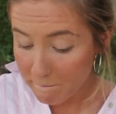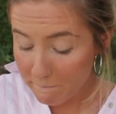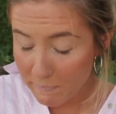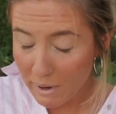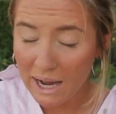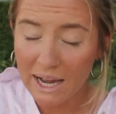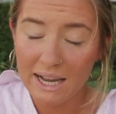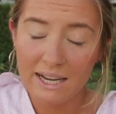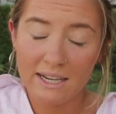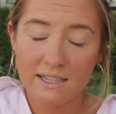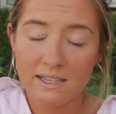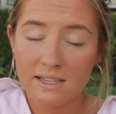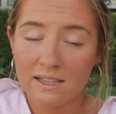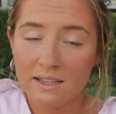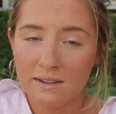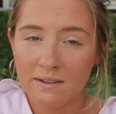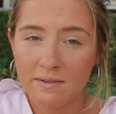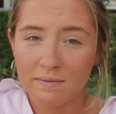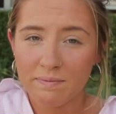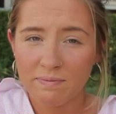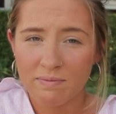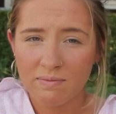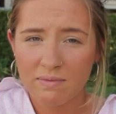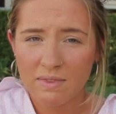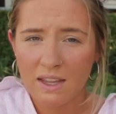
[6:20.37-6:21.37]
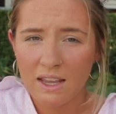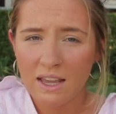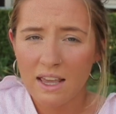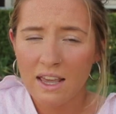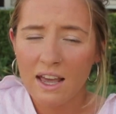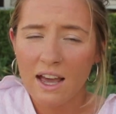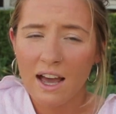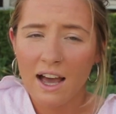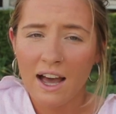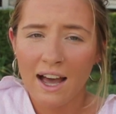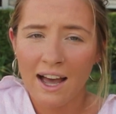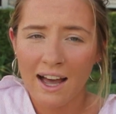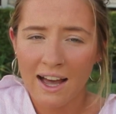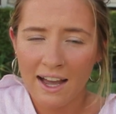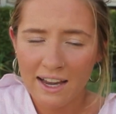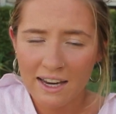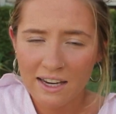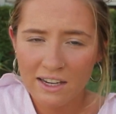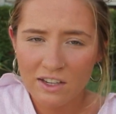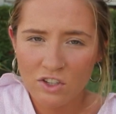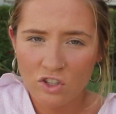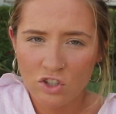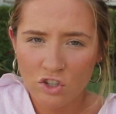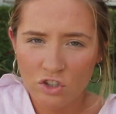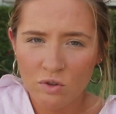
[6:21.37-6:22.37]
but
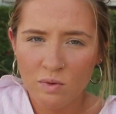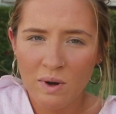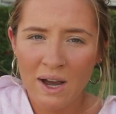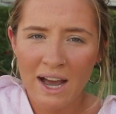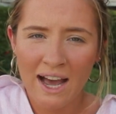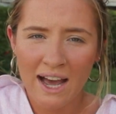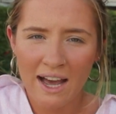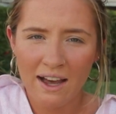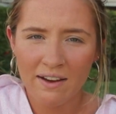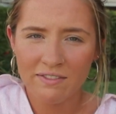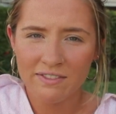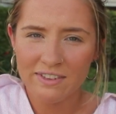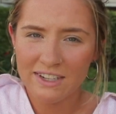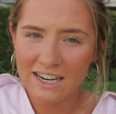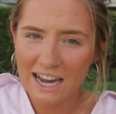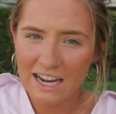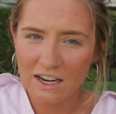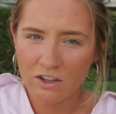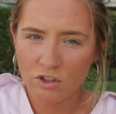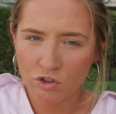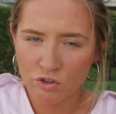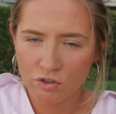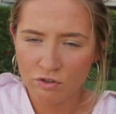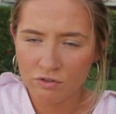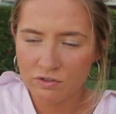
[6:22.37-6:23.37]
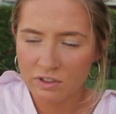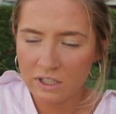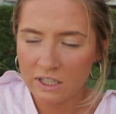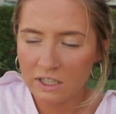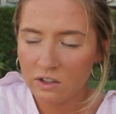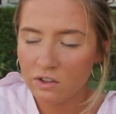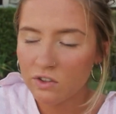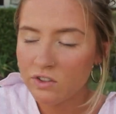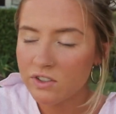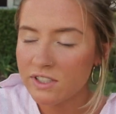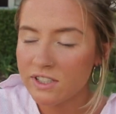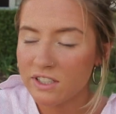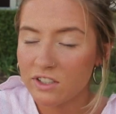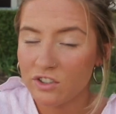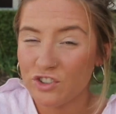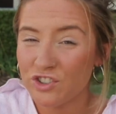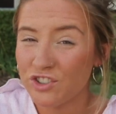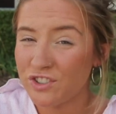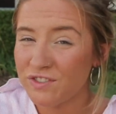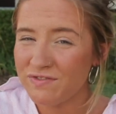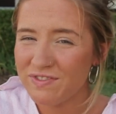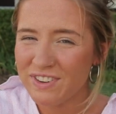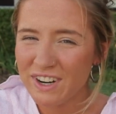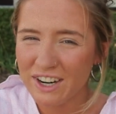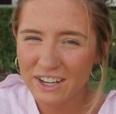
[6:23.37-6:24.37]
I do have natural freckles. They're
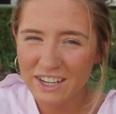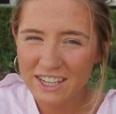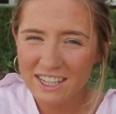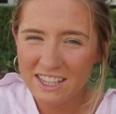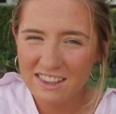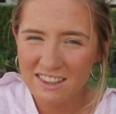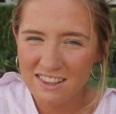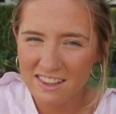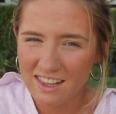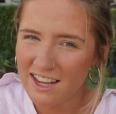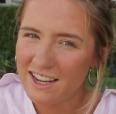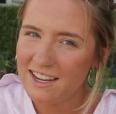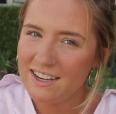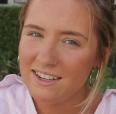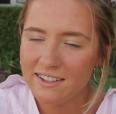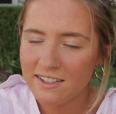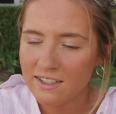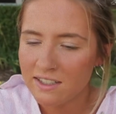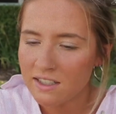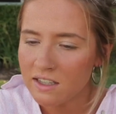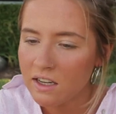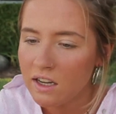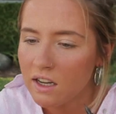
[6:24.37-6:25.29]
just very light.